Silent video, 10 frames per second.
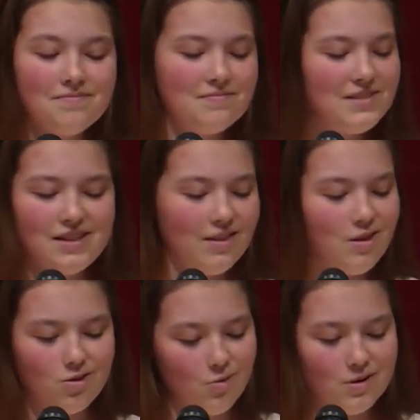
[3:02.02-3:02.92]
it's not
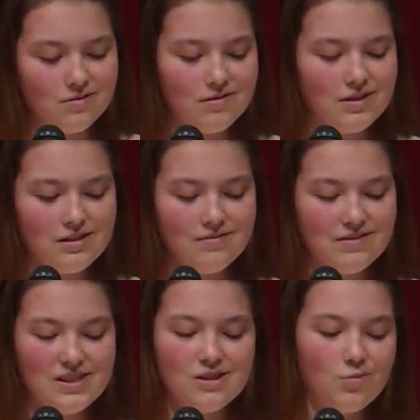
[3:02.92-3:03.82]
the thorns,
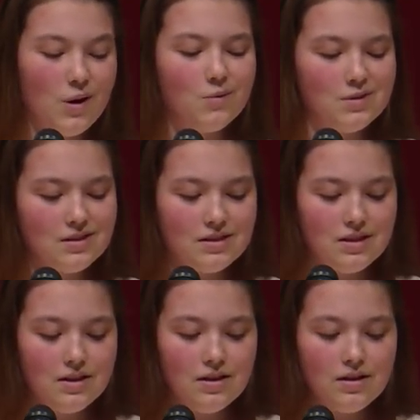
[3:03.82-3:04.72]
it's the rose.
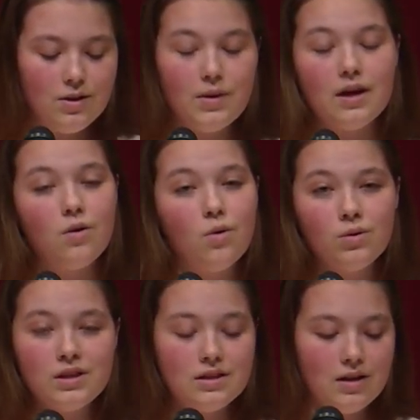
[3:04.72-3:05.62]
You can't
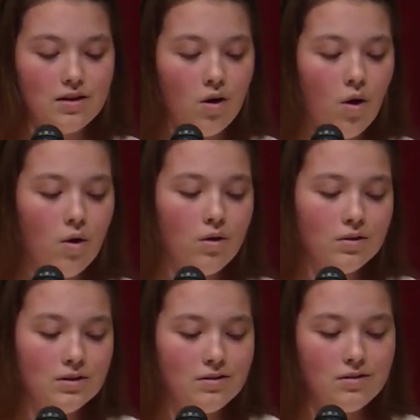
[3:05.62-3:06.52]
hold it at
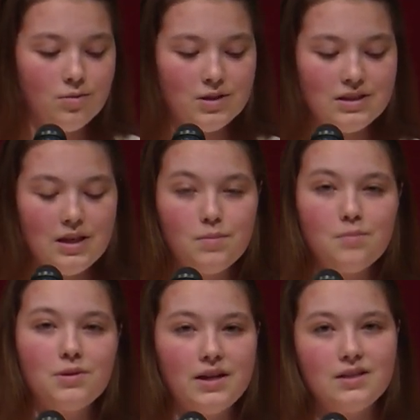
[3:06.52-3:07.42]
all. You must keep
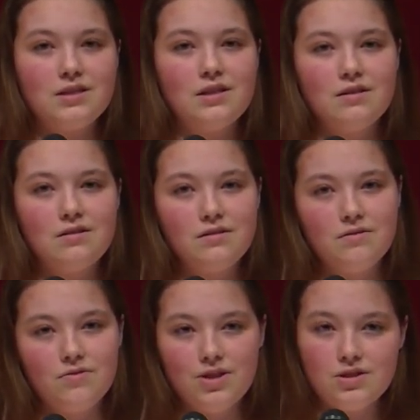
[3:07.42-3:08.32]
it planted
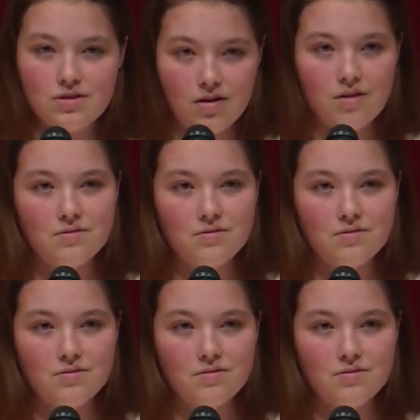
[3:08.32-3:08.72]
for it to grow.